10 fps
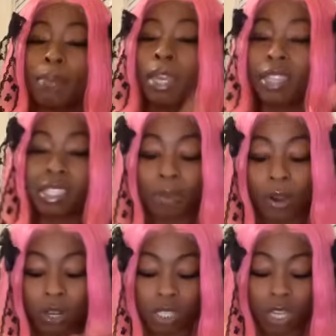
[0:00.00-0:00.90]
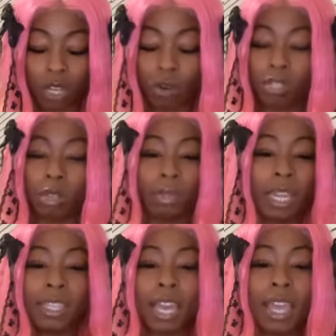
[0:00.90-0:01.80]
meet this person or something
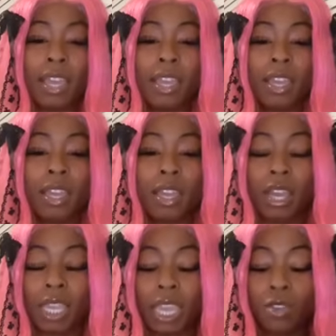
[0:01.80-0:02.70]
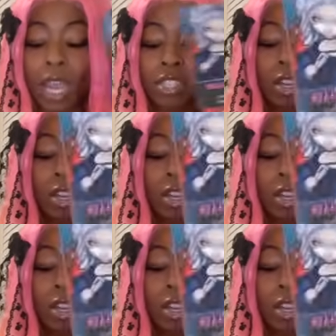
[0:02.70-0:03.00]
like that again you guys are